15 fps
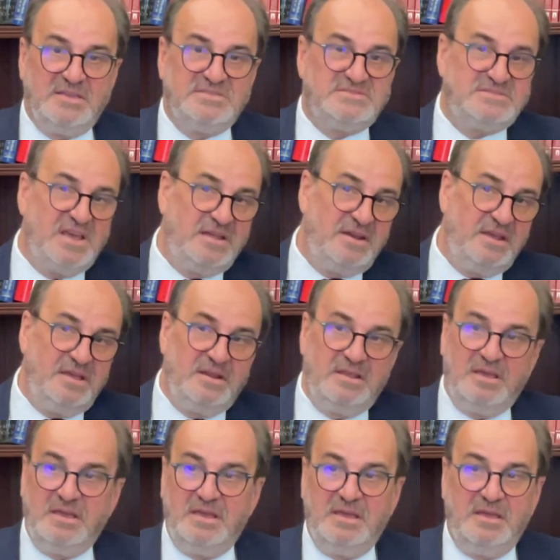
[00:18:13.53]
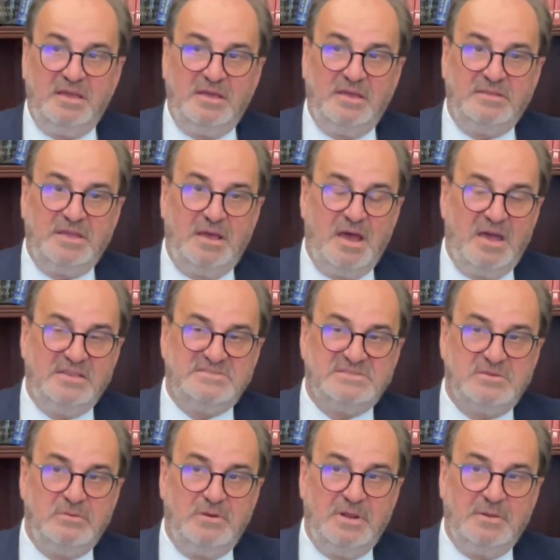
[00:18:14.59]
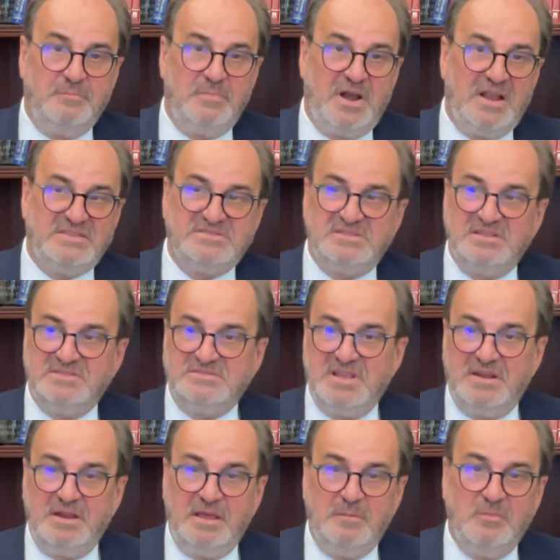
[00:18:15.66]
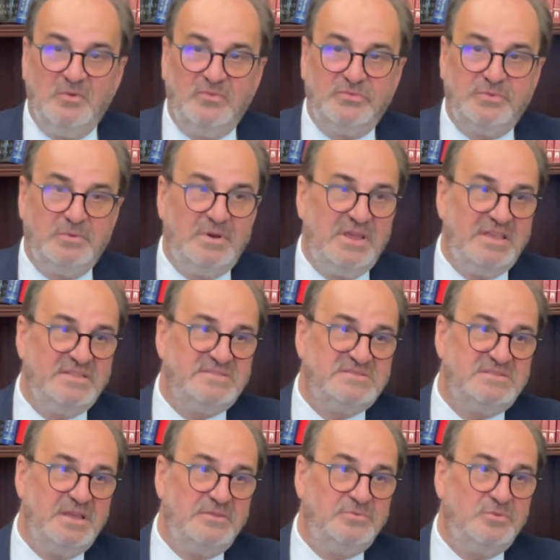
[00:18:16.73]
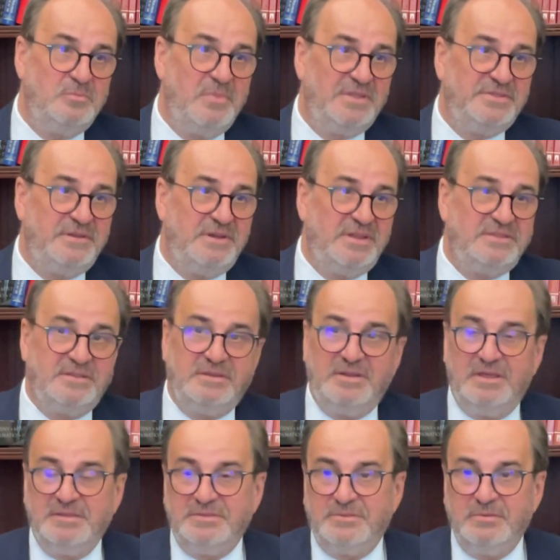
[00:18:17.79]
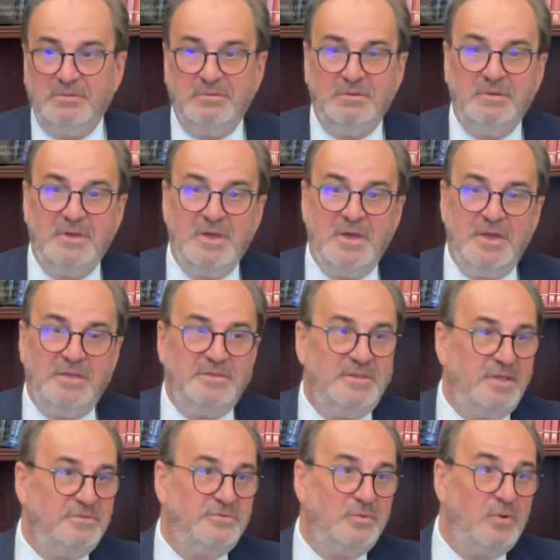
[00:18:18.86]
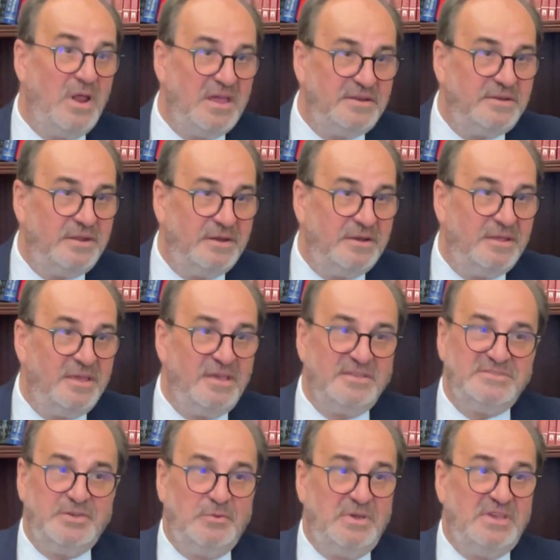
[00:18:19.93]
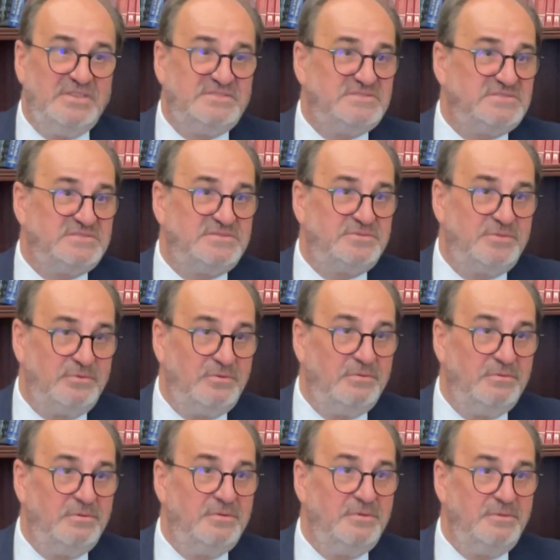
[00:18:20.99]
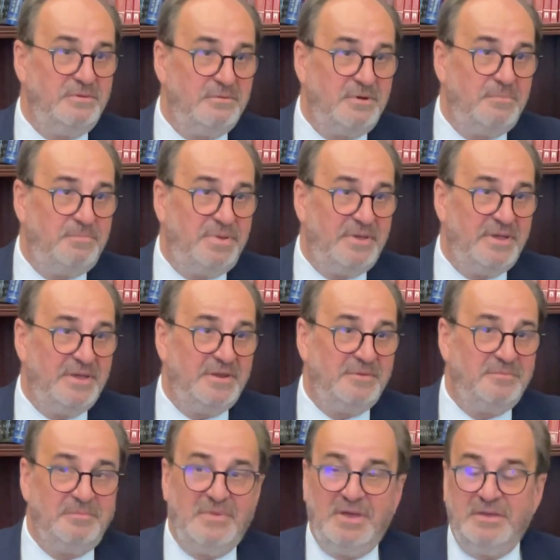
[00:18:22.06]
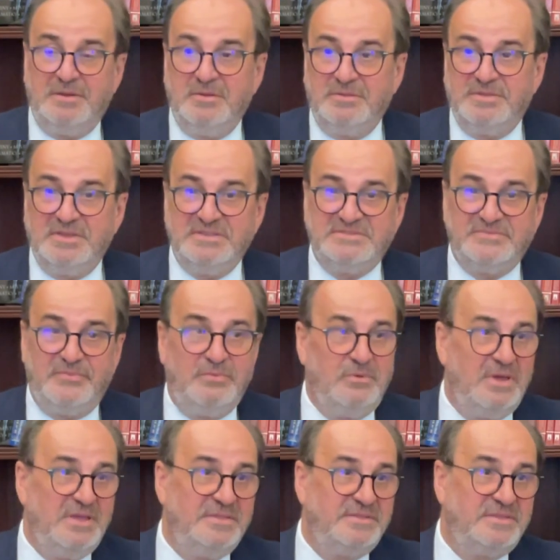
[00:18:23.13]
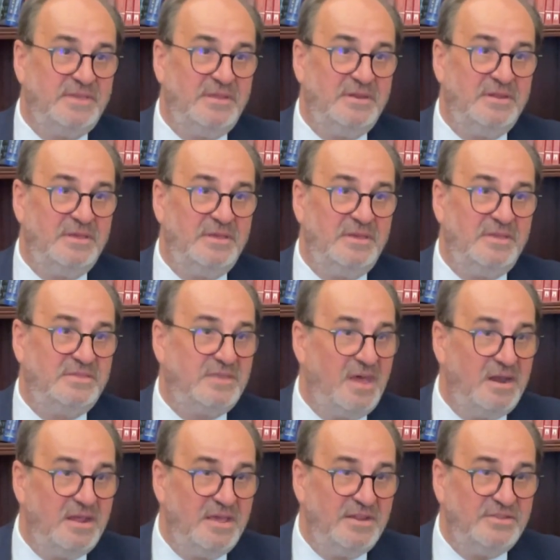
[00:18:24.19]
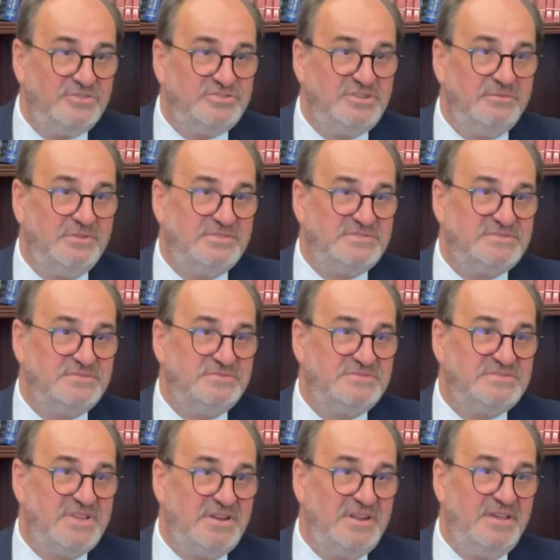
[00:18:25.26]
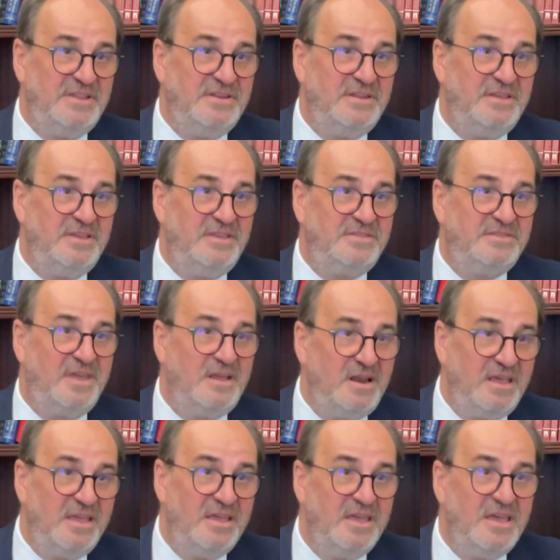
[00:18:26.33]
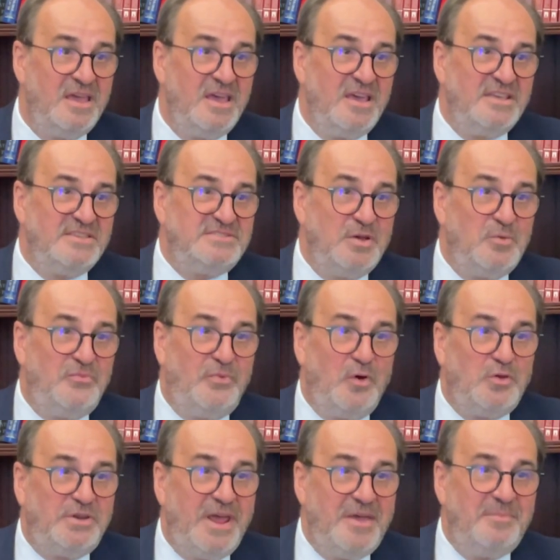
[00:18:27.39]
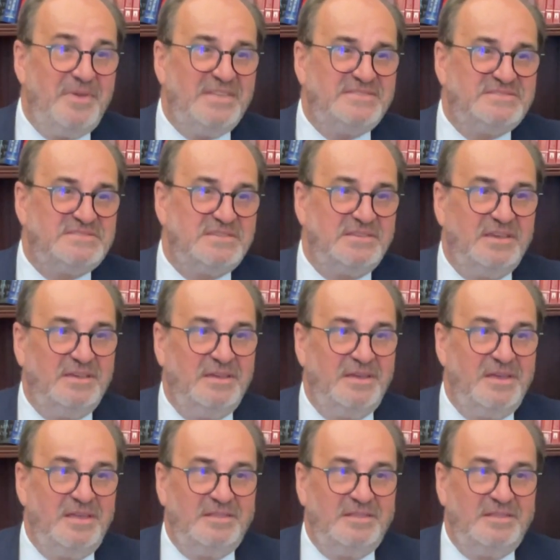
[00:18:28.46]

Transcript: studied the high school in Brussels, then he moved to Leeds, then to Madrid, then to London. So he's true European. My daughter is fluent in Italian and she wants to study in Italy. So for them, it's the